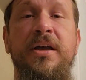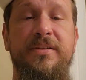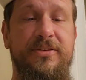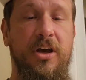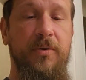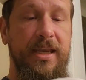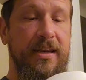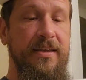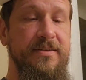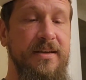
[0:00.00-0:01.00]
So it
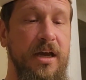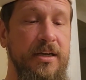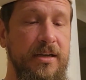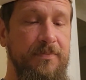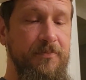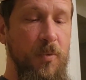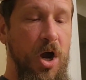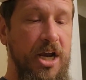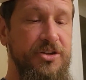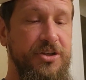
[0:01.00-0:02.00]
is
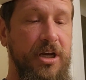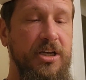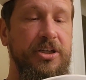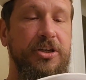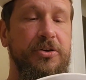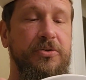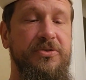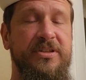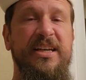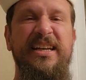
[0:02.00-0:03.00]
unwashed,
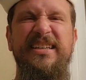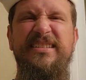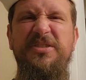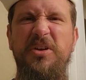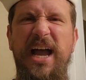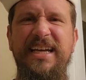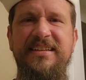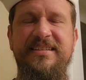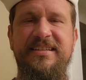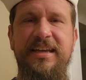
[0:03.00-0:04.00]
unused, still kind
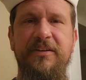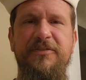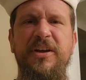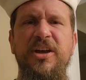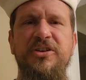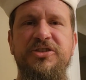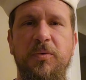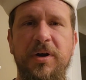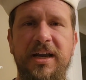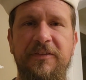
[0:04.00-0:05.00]
of stiff. So
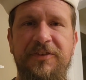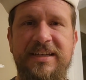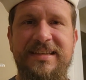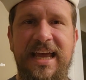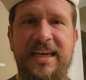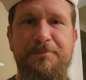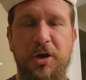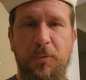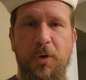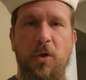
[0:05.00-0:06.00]
we're going to fix that and put
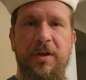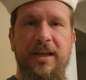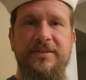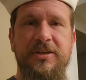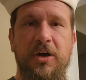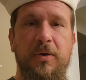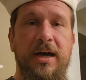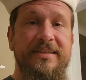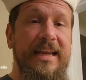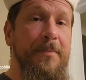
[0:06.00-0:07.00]
a roll in it.
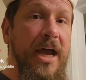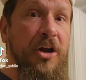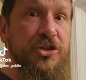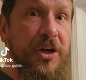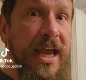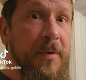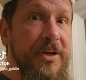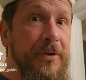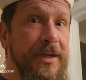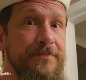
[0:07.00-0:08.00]
So stand by and I'll show you how we
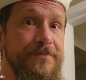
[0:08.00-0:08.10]
do it.